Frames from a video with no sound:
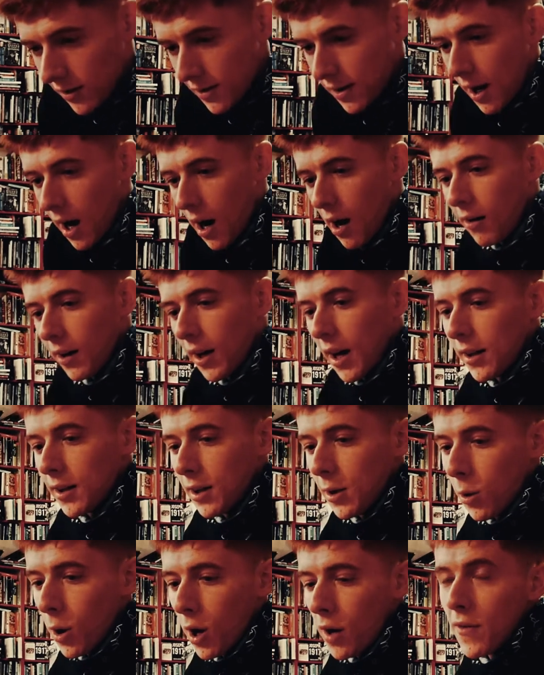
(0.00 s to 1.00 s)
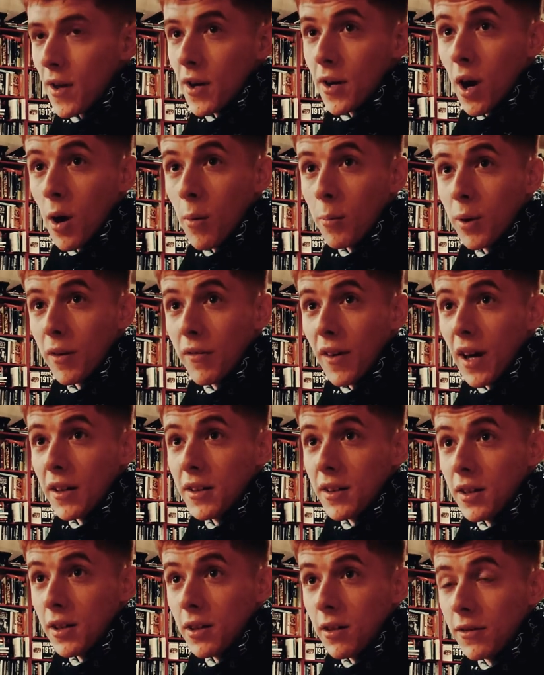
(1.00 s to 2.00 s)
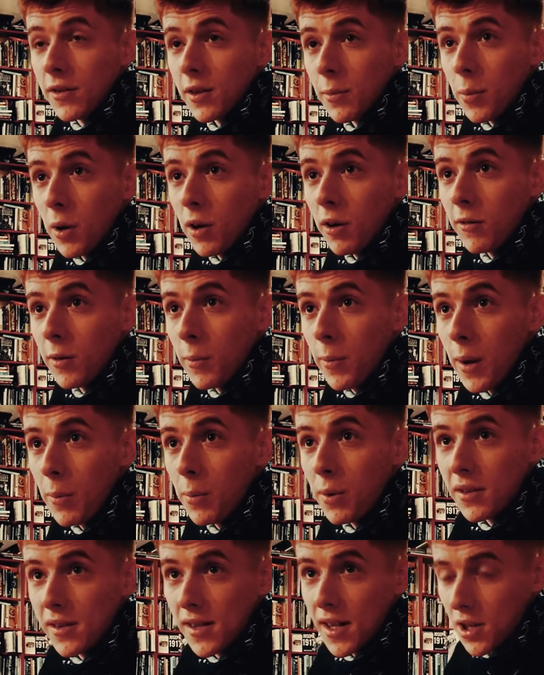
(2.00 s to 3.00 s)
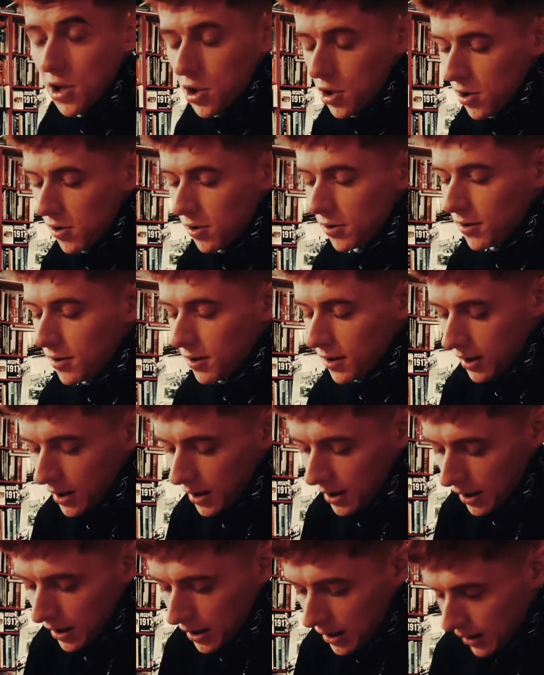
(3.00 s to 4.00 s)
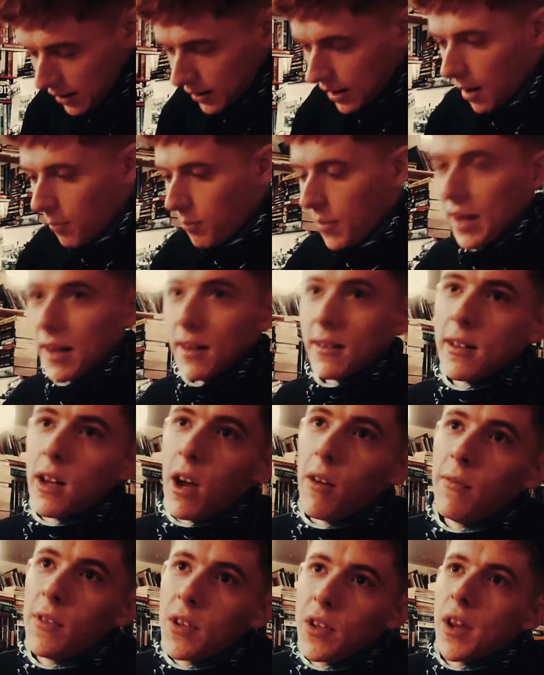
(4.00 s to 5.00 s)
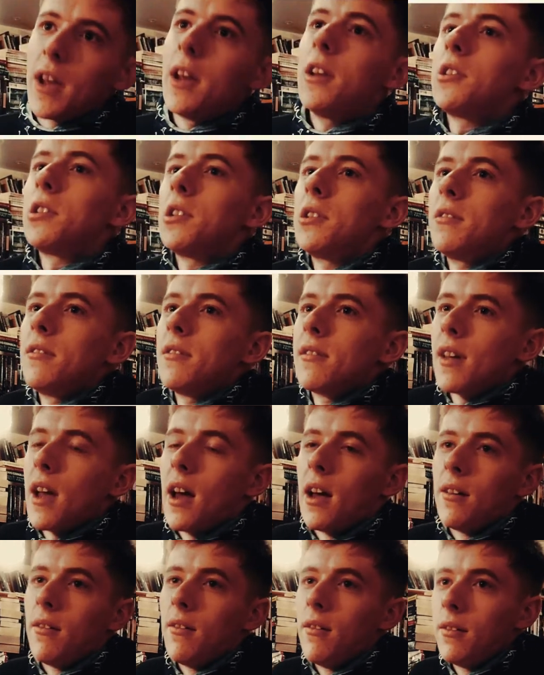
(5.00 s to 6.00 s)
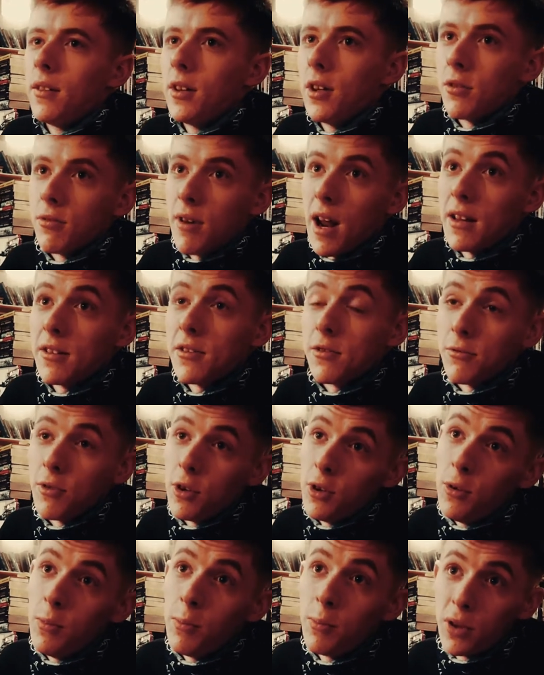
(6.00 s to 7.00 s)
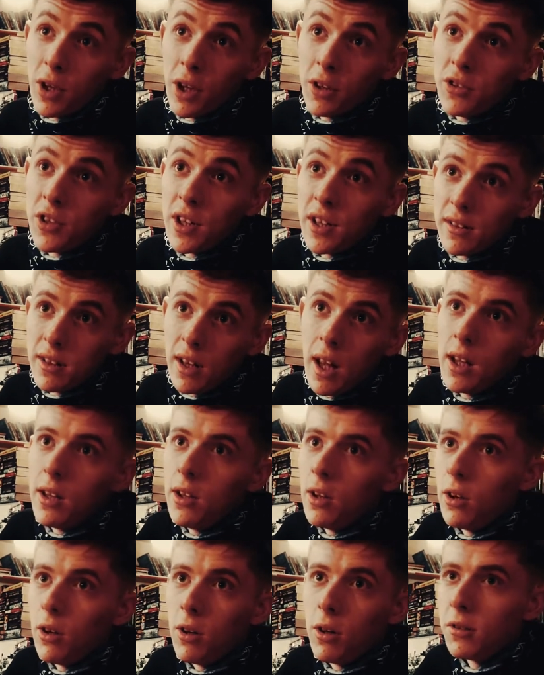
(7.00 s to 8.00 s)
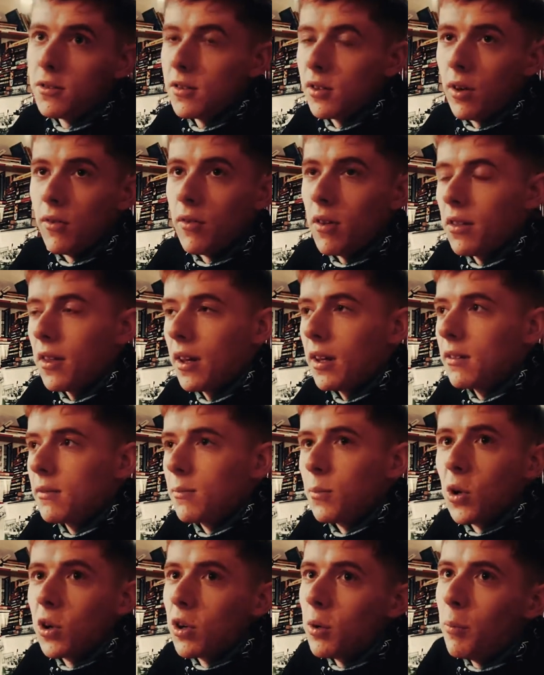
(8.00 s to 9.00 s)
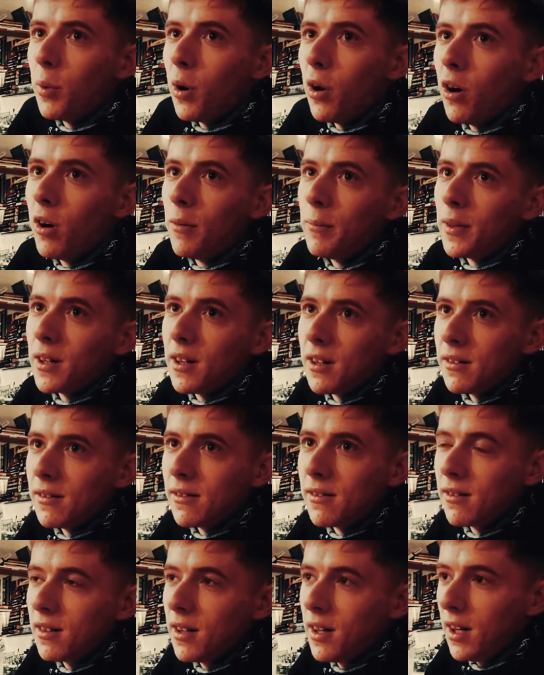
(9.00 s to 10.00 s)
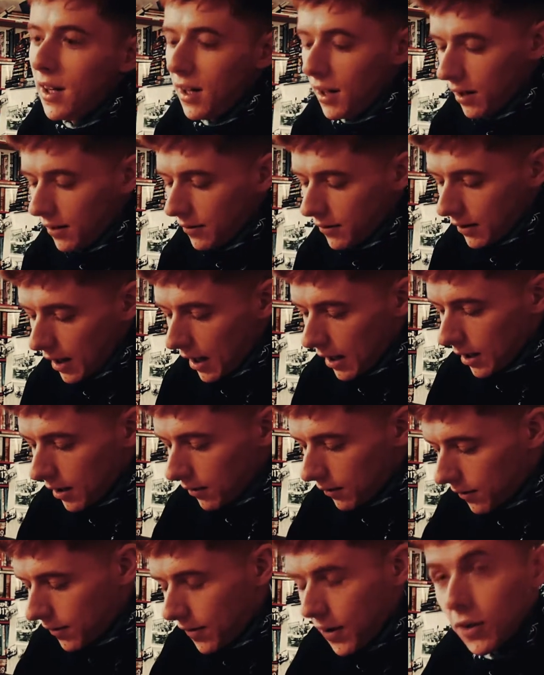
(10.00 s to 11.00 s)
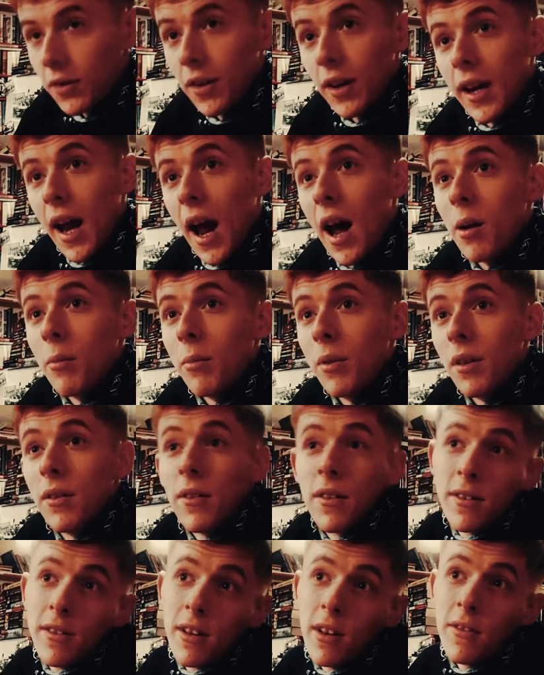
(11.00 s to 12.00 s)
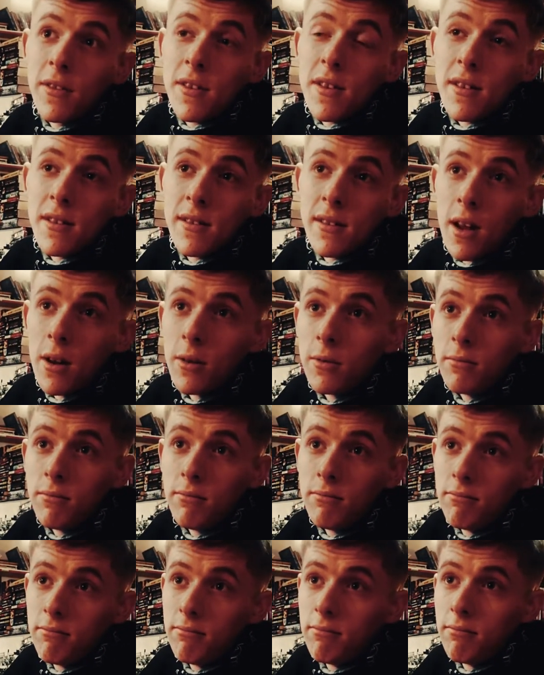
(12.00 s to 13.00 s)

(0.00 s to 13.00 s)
they are inadequate and they're not providing enough support for people as they should, that makes conversations and grassroots projects like yours and other things more important because they can fill the gap that the services don't.